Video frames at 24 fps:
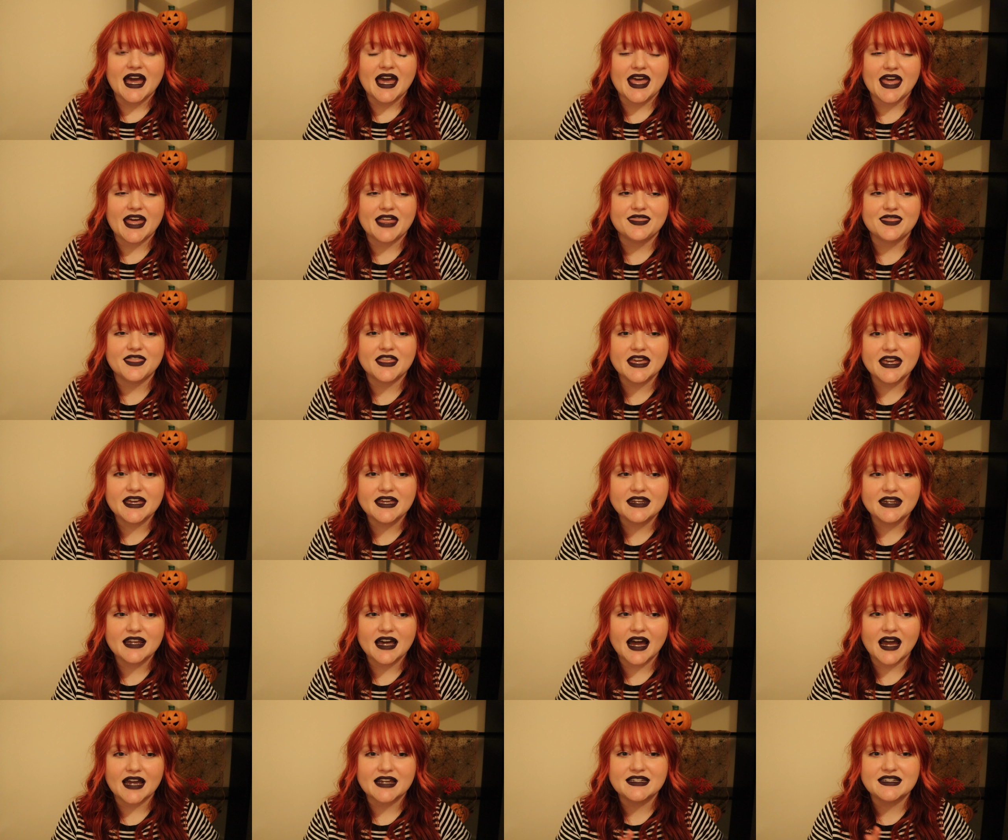and
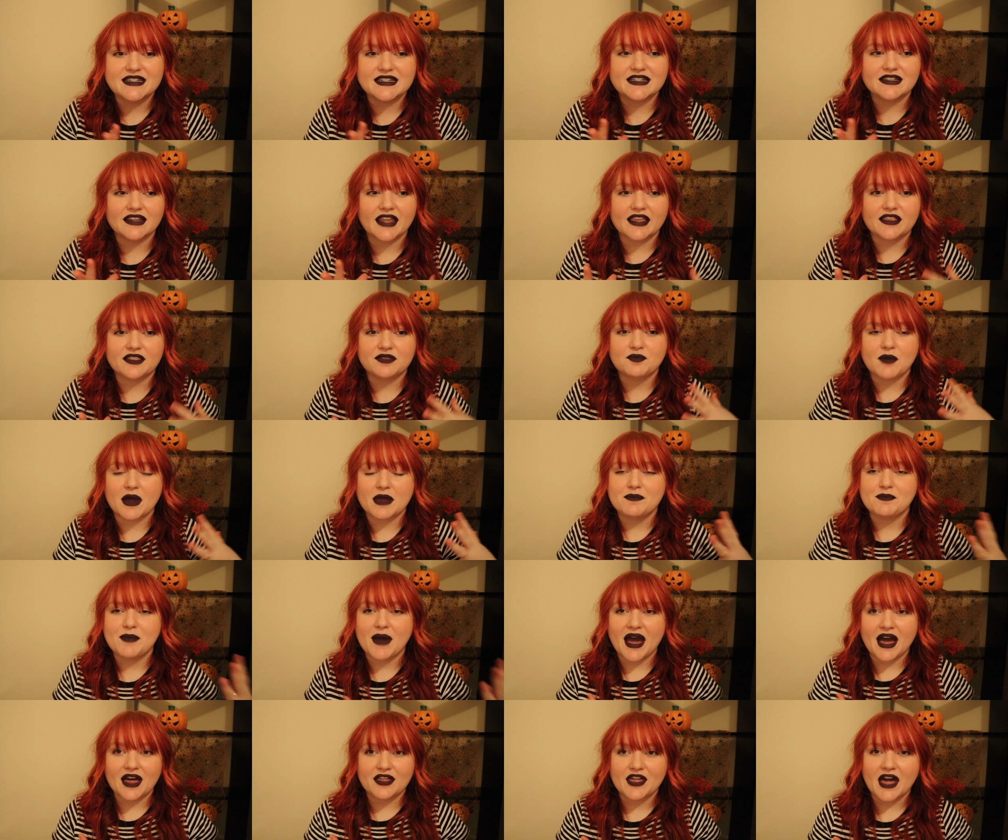then I did like my
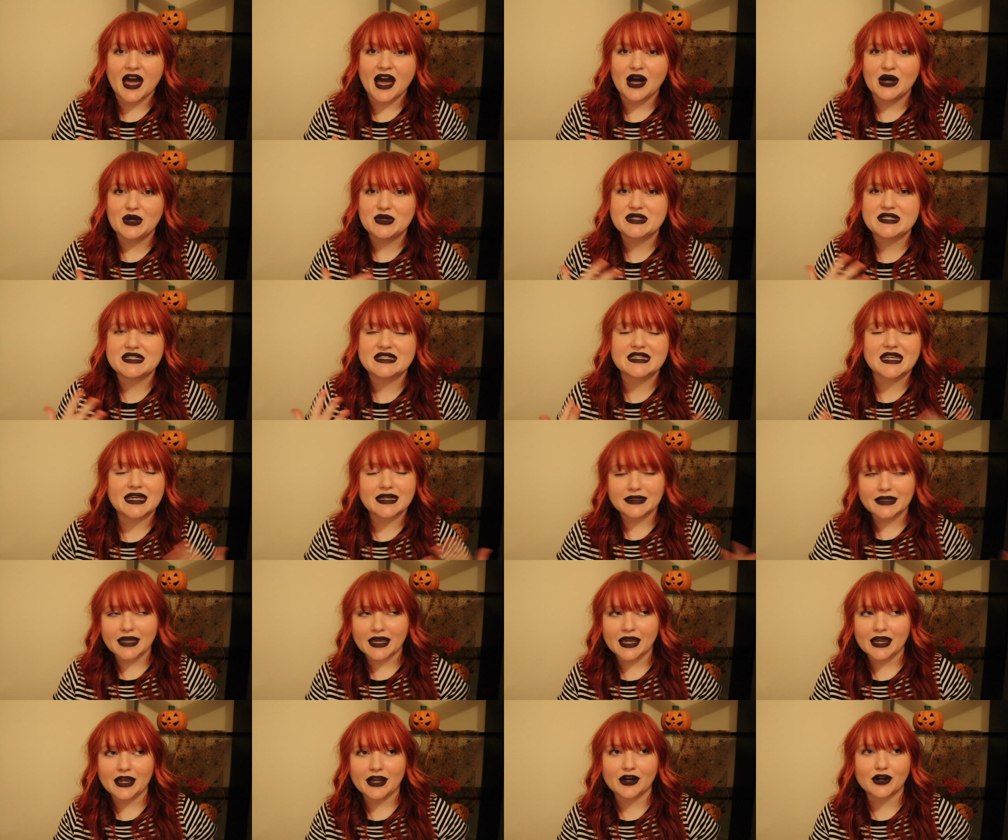bathhouse
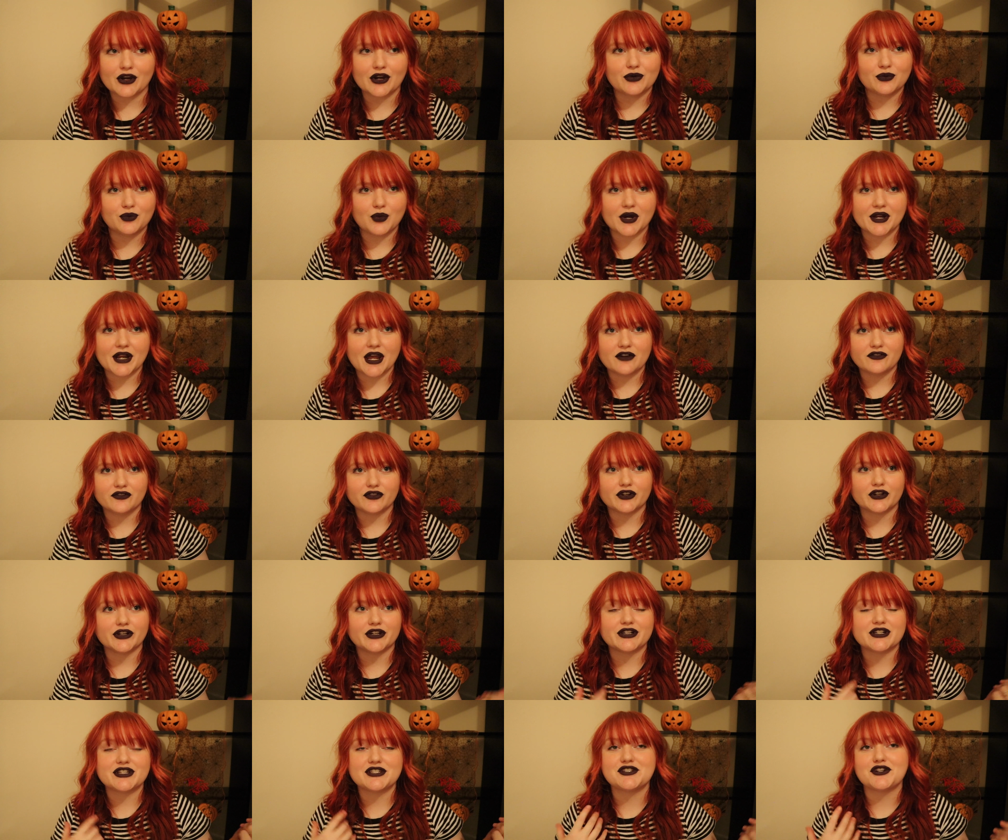skincare and
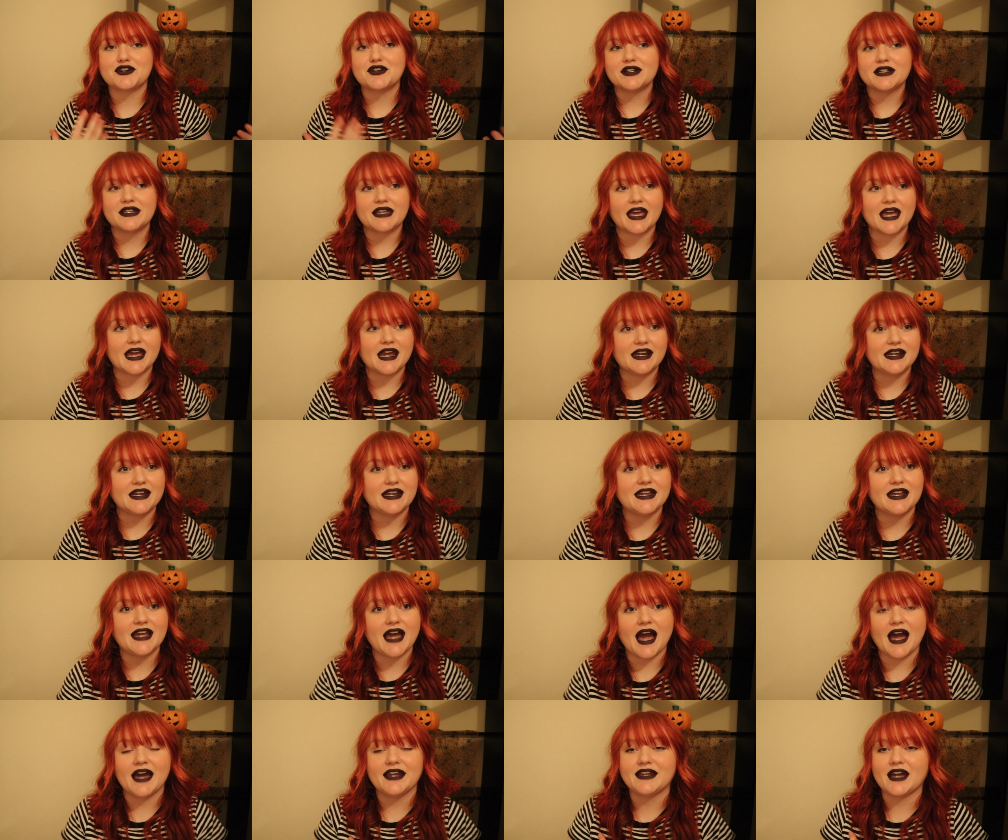whatever, started Katie,
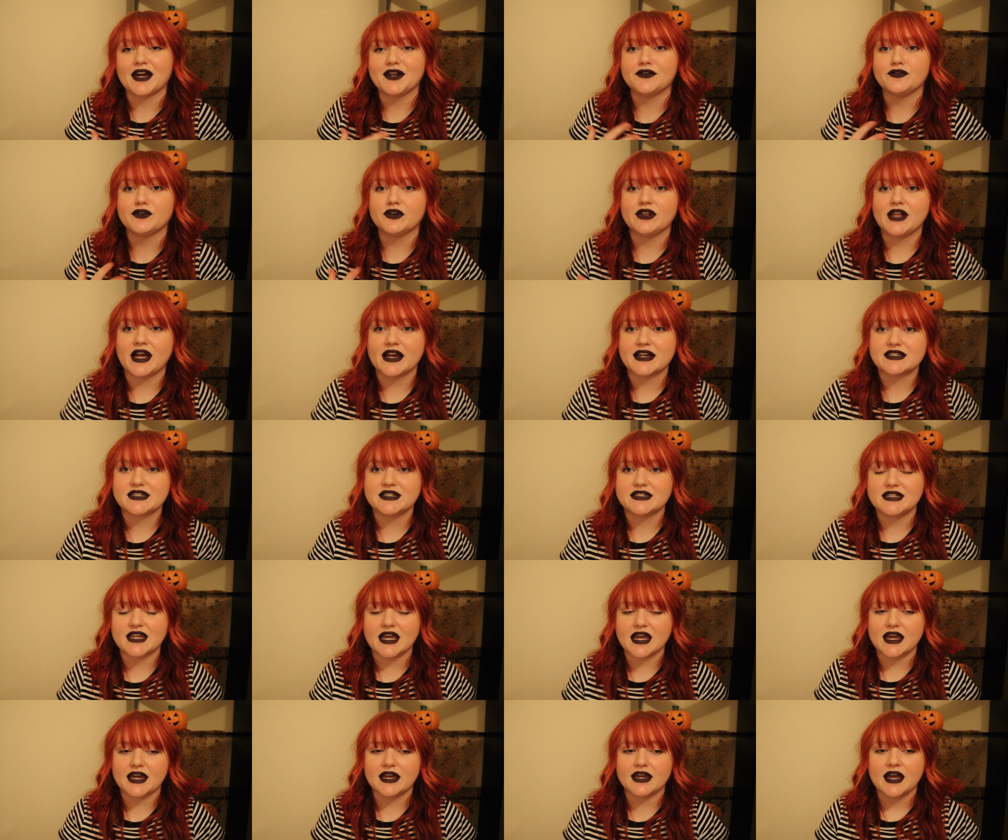had kind of a relaxing
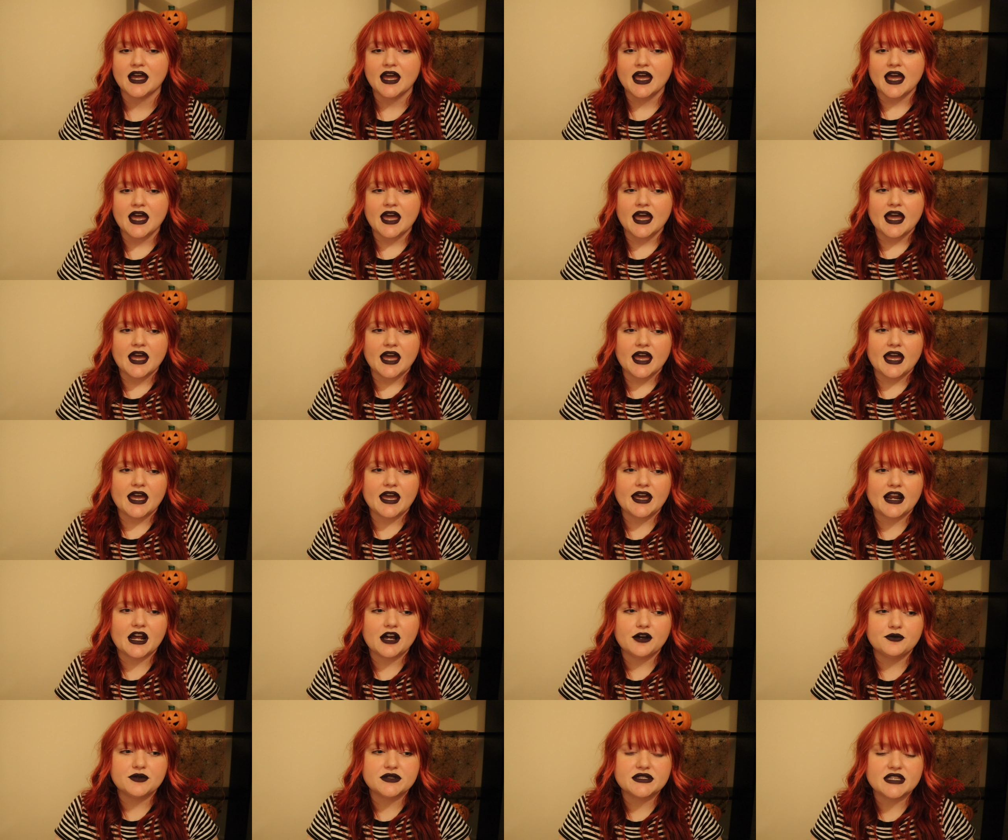day. And
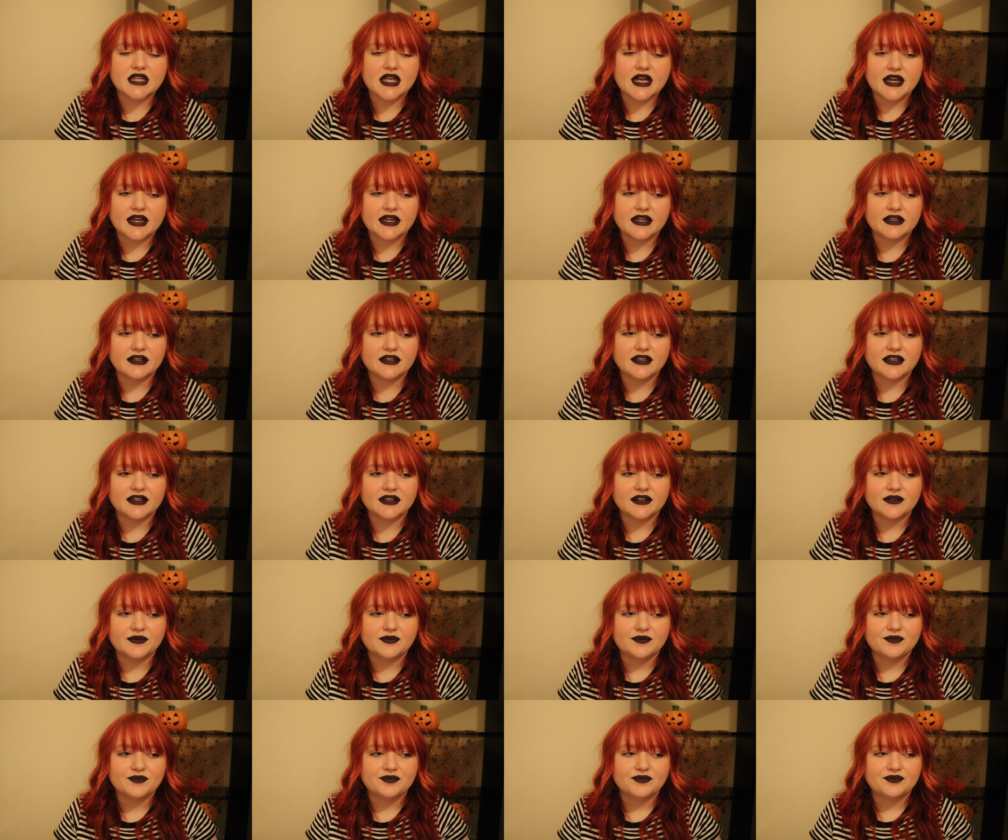I was like,
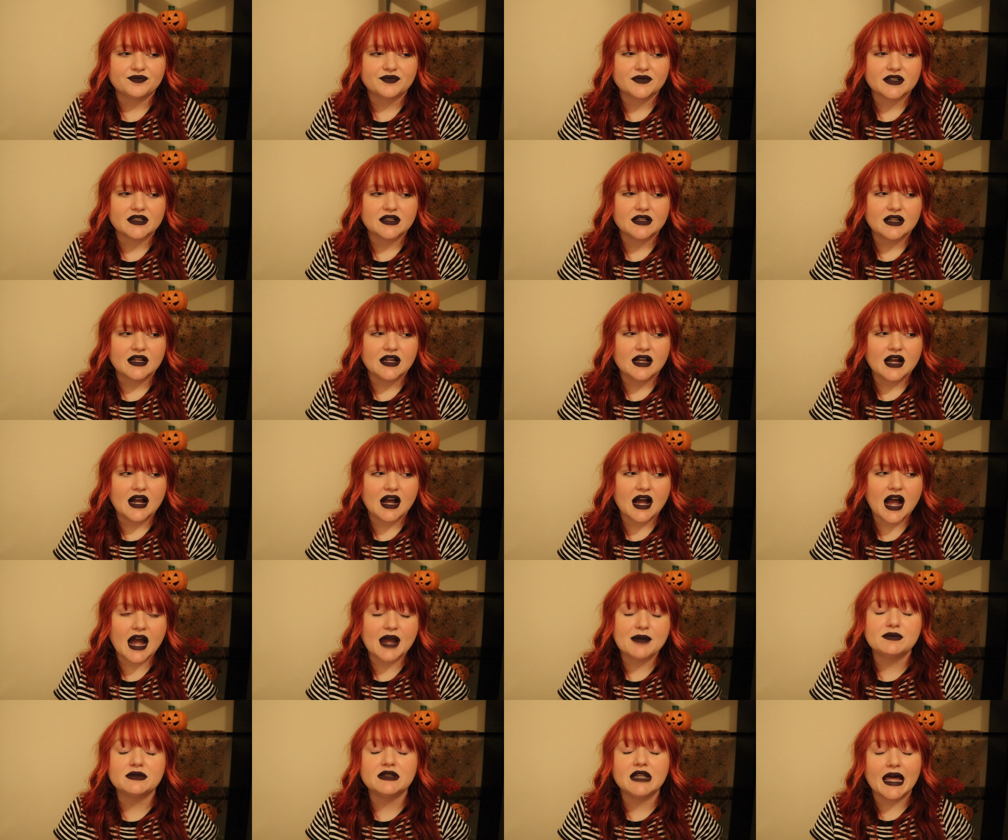
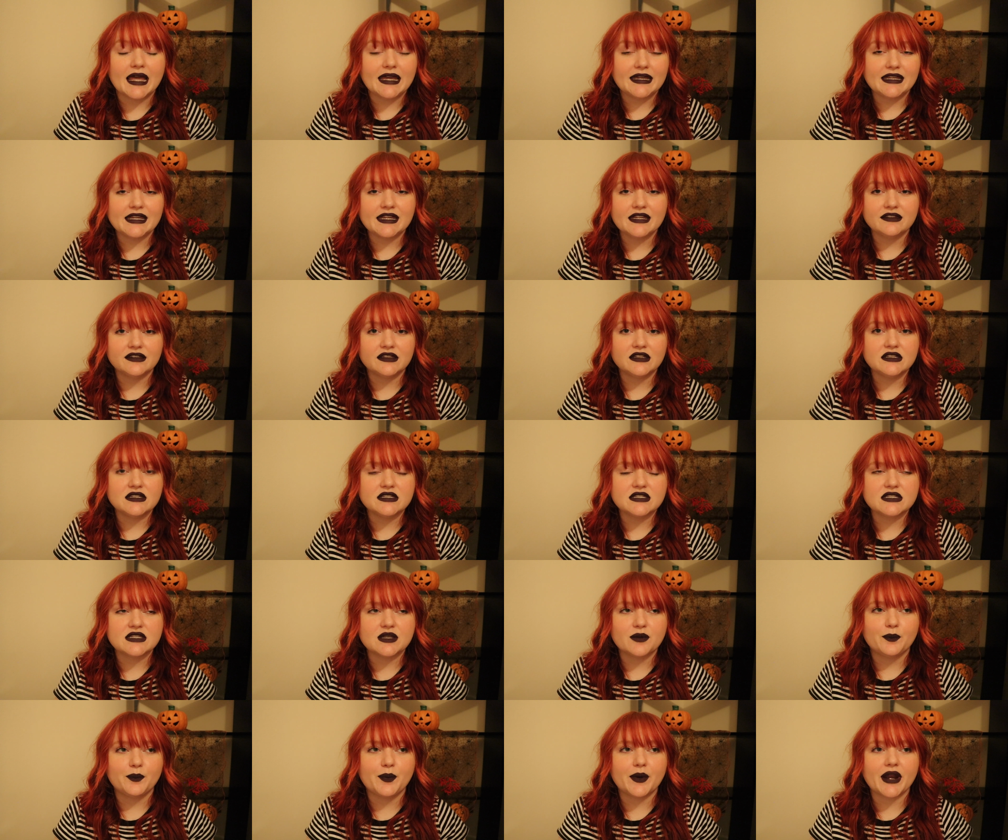I'm liking
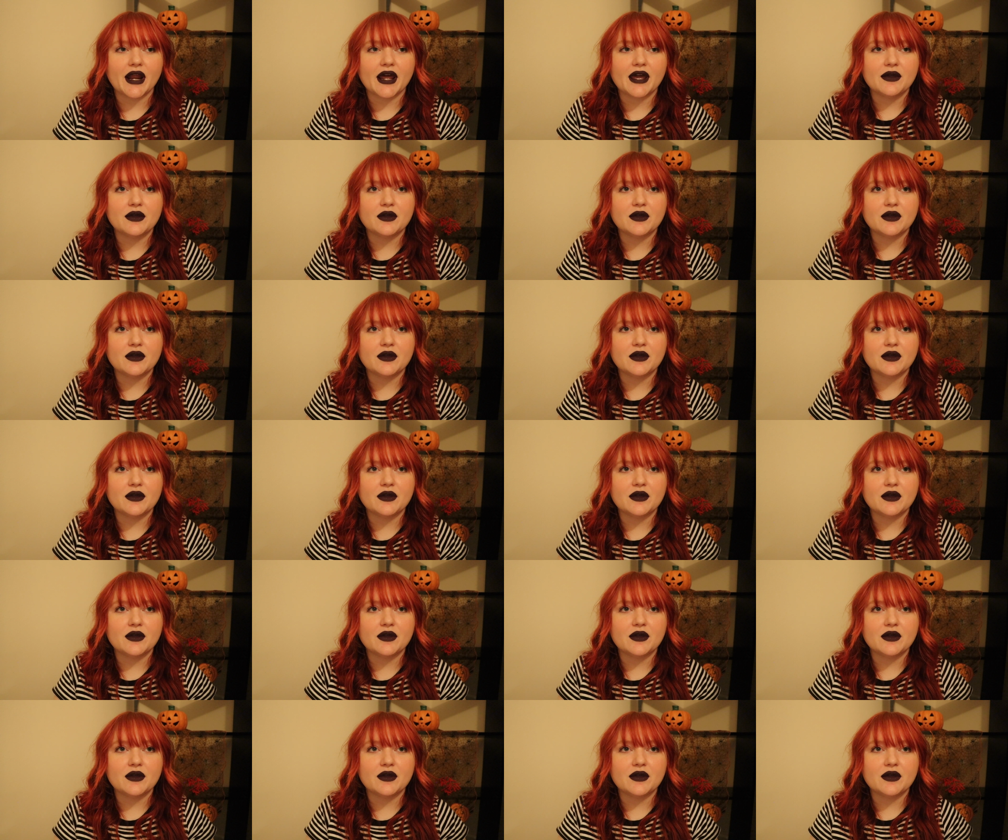this, but